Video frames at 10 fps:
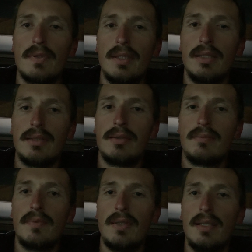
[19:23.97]

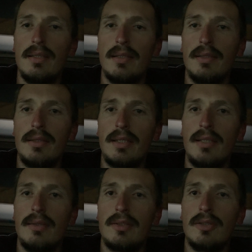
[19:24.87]
It's
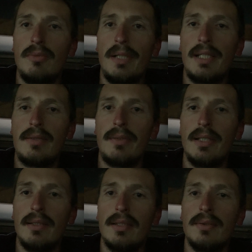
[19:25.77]
getting so bad
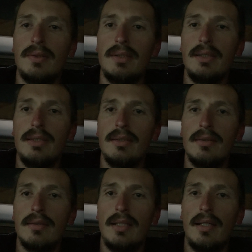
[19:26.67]
right now
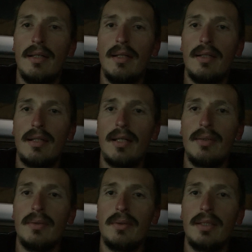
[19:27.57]
that I
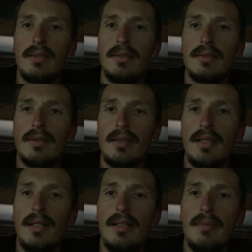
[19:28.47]
don't think it's gonna
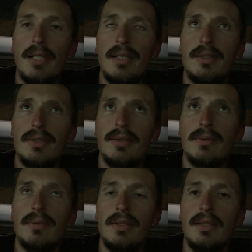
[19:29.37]
get any better
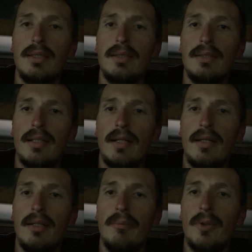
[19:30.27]
soon.
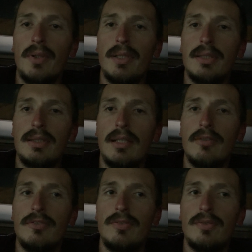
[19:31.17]
And the more this
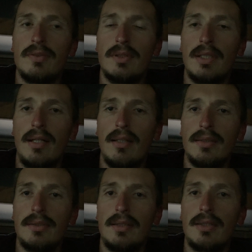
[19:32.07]
stuff
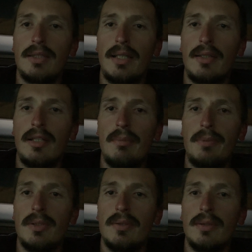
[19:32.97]
starts stacking up,
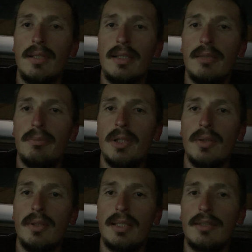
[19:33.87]
it's like the
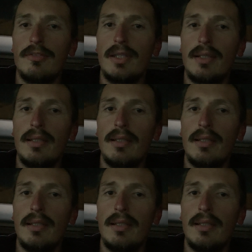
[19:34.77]
bottleneck effect.